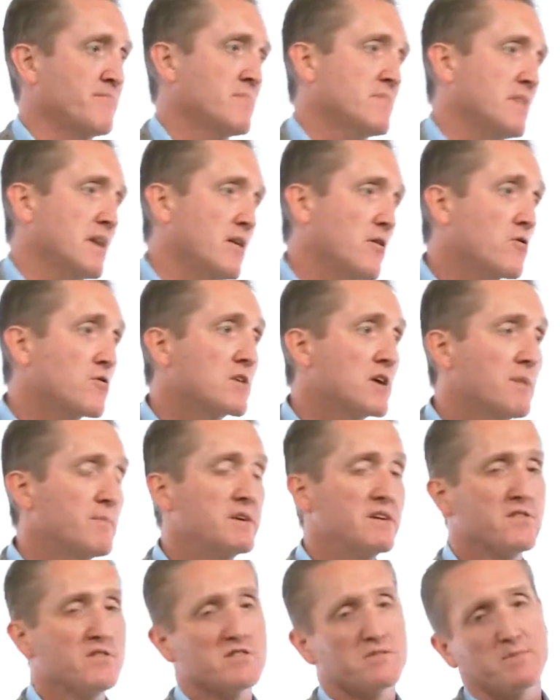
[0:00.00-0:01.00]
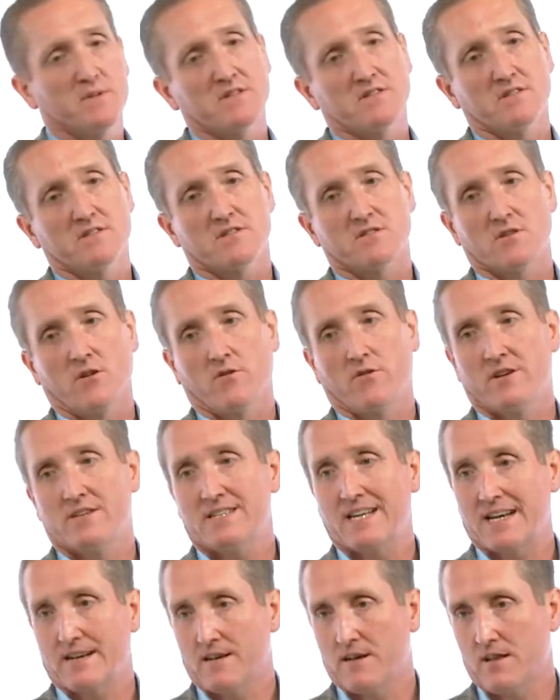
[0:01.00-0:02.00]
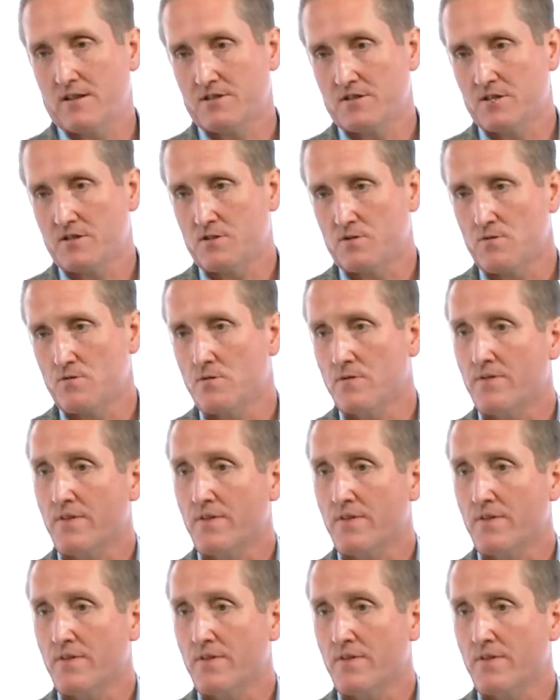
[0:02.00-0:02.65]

They don't come into this business to learn a technology tool.